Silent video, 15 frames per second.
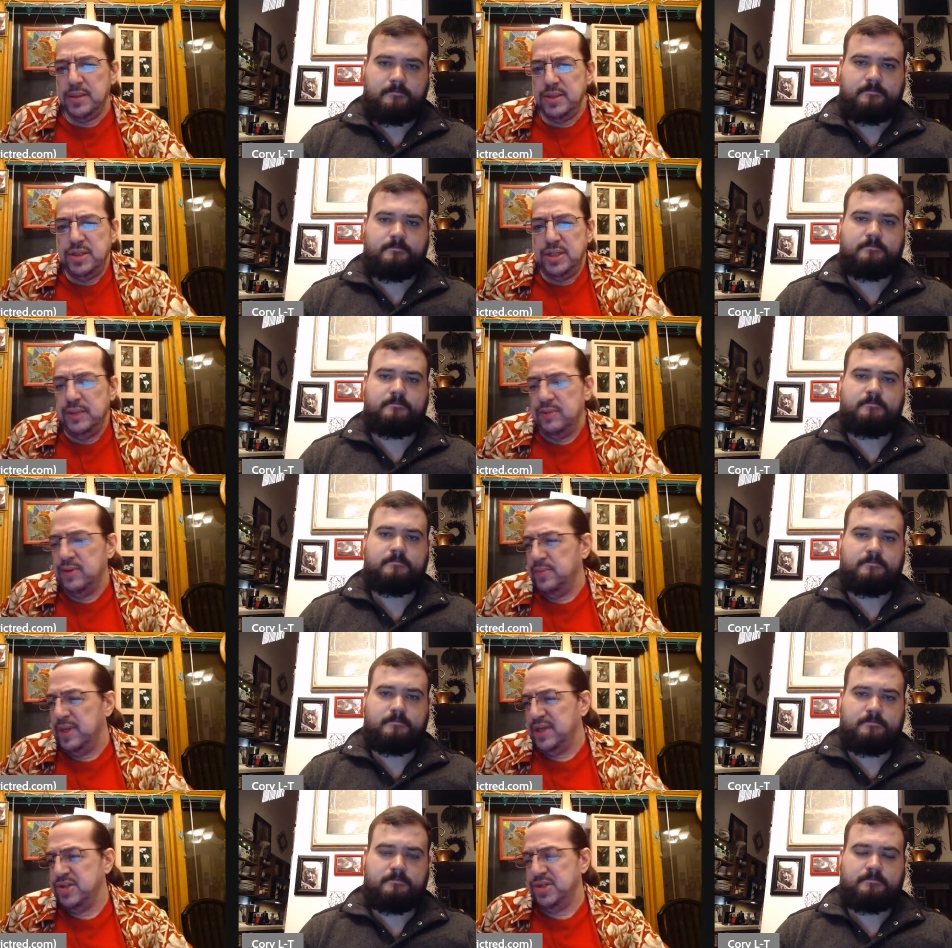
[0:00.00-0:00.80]
Speaker 1: She
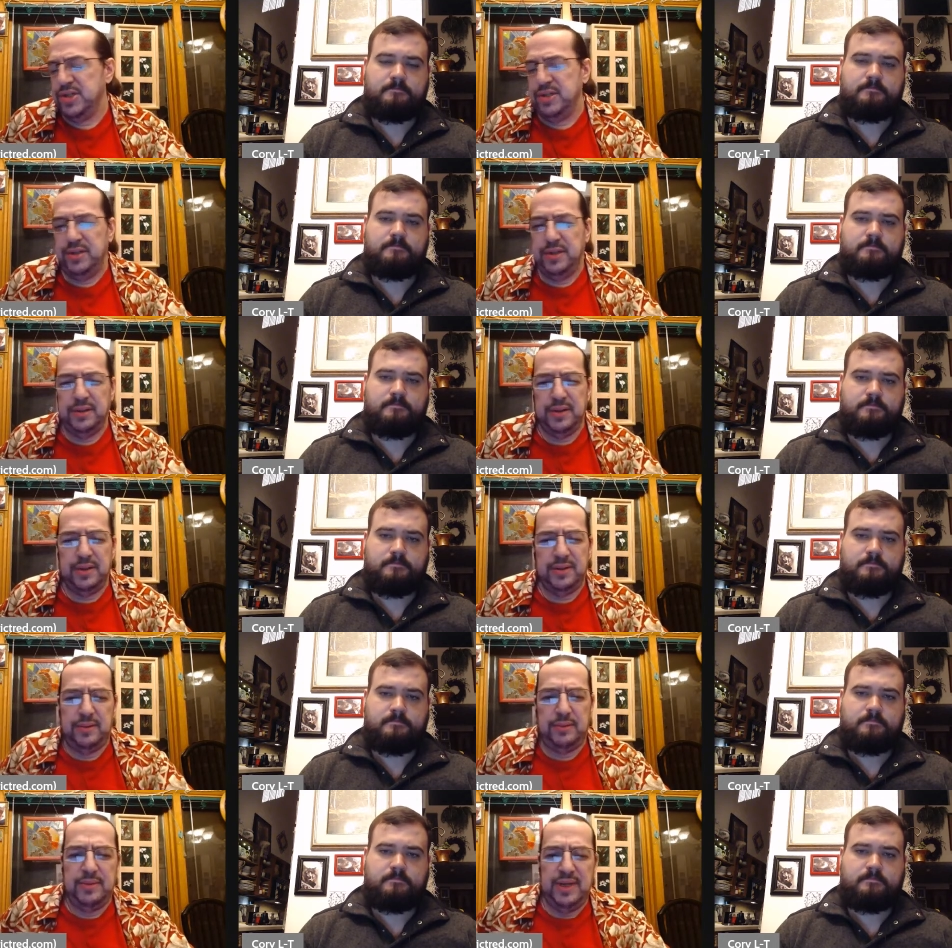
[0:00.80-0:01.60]
even mentioned
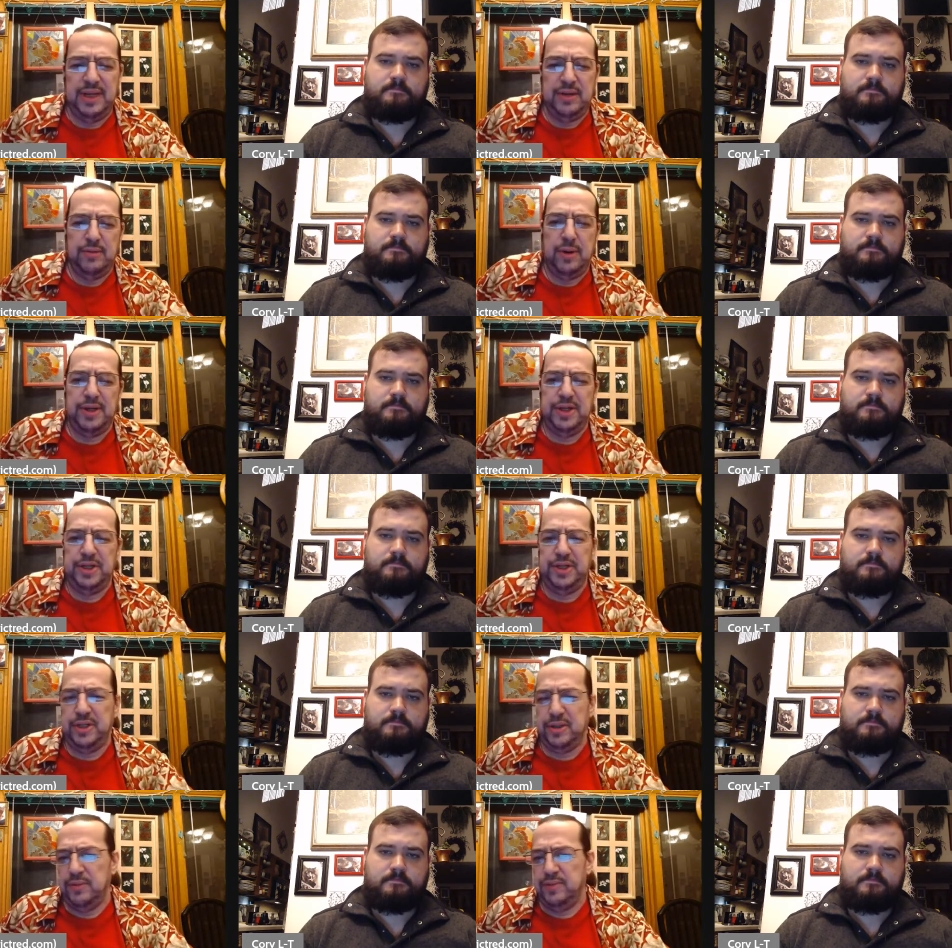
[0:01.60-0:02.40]
little later on in the